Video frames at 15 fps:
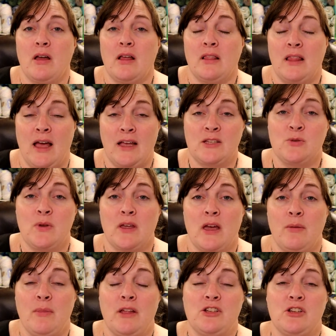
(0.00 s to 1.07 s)
Last week
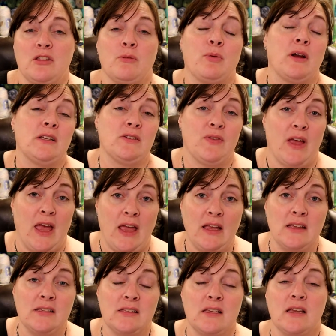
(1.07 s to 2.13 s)
I mentioned the price of
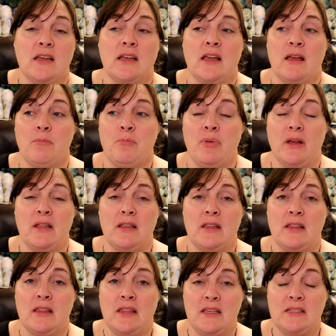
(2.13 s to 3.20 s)
eggs, but
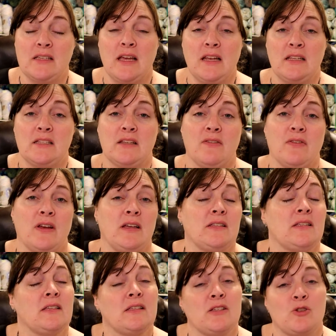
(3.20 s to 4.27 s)
this kind of stuff,
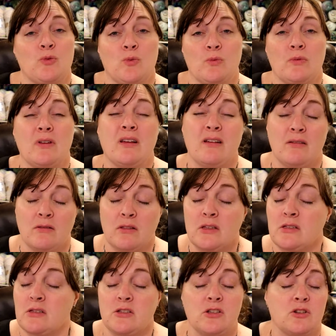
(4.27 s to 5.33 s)
guys, this
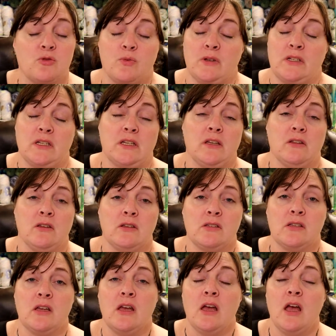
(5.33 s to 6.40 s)
is just ridiculous.